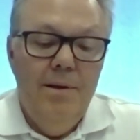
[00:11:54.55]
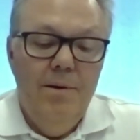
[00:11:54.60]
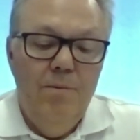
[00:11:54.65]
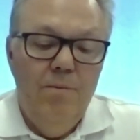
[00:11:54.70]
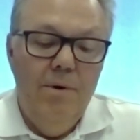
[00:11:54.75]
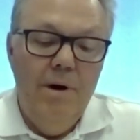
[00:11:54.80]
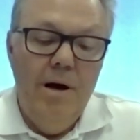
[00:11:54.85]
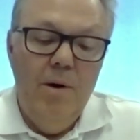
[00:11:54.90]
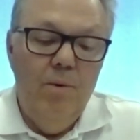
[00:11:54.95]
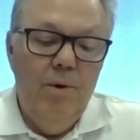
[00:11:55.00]

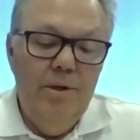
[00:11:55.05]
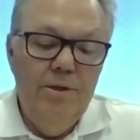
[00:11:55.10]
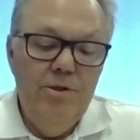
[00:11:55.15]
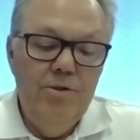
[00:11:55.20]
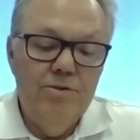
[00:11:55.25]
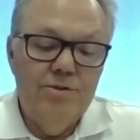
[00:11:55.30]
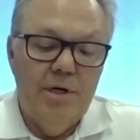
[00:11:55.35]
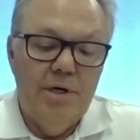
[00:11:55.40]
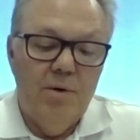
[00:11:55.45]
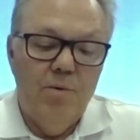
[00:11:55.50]
Well, we'll
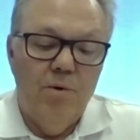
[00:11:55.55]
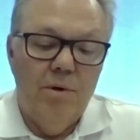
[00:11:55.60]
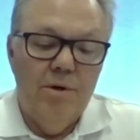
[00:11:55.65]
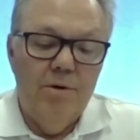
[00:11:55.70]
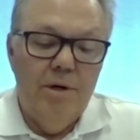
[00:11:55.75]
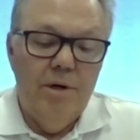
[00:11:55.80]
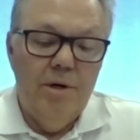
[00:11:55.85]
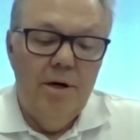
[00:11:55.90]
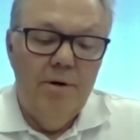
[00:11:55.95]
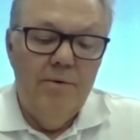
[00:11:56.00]
use our,
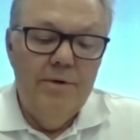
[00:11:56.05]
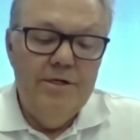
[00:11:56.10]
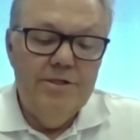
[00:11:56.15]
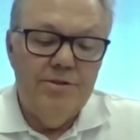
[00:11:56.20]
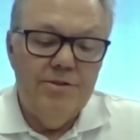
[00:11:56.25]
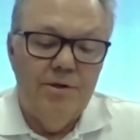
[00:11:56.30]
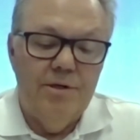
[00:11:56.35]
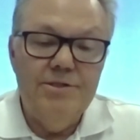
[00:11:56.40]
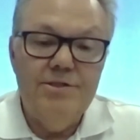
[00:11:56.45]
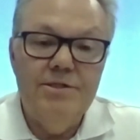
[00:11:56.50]
work, our
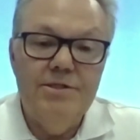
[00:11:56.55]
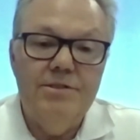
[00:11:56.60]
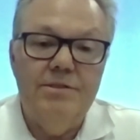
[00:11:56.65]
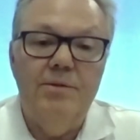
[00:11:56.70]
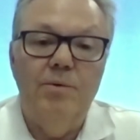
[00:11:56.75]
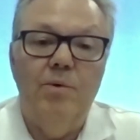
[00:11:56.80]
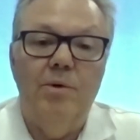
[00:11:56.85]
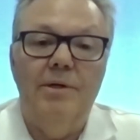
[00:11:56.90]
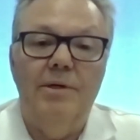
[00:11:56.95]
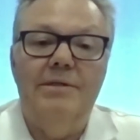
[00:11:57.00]
resources
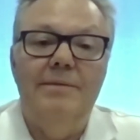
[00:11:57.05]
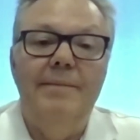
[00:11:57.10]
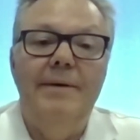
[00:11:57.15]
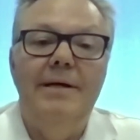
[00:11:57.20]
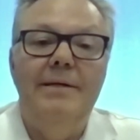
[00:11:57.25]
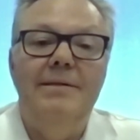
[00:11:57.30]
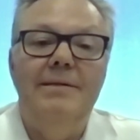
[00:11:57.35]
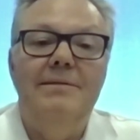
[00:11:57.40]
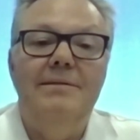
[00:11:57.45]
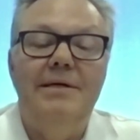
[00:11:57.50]
to work to
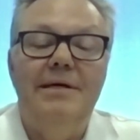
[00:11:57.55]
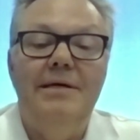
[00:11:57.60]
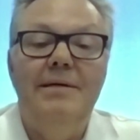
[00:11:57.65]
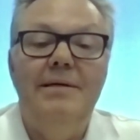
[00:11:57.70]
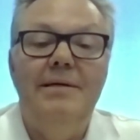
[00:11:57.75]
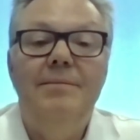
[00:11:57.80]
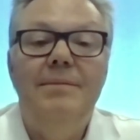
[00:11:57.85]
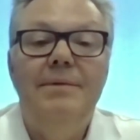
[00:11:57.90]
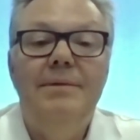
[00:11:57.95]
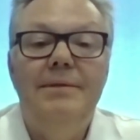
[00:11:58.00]
make the
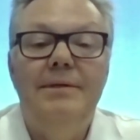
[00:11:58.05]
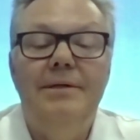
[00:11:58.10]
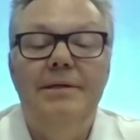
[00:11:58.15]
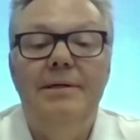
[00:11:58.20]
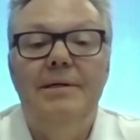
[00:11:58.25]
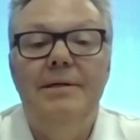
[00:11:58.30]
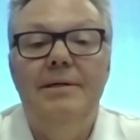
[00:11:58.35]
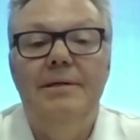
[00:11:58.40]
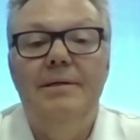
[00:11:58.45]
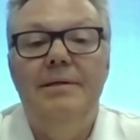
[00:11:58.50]
team
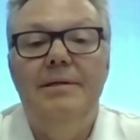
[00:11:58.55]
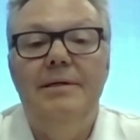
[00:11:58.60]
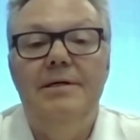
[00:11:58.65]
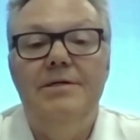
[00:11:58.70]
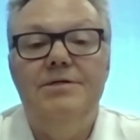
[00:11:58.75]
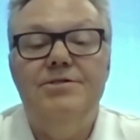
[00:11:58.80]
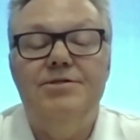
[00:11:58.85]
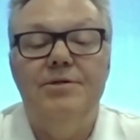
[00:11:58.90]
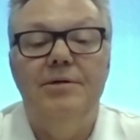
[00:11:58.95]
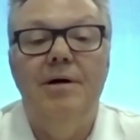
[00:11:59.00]
uh,
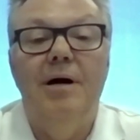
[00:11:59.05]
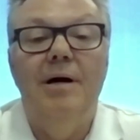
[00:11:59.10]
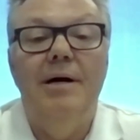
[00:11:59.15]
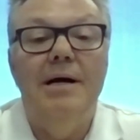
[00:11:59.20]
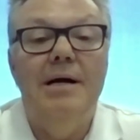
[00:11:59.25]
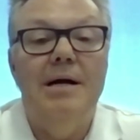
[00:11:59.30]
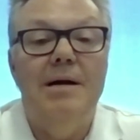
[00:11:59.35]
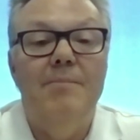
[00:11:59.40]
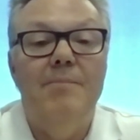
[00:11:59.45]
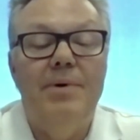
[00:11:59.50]
as strong
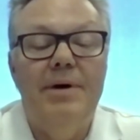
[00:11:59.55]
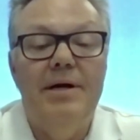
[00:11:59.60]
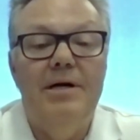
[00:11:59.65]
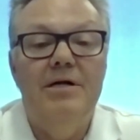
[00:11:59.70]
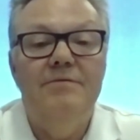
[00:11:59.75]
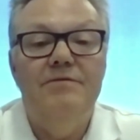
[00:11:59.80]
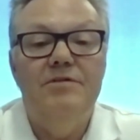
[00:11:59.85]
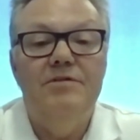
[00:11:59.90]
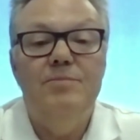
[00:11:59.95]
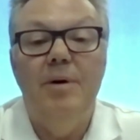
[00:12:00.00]
and
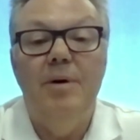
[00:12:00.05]
competitive as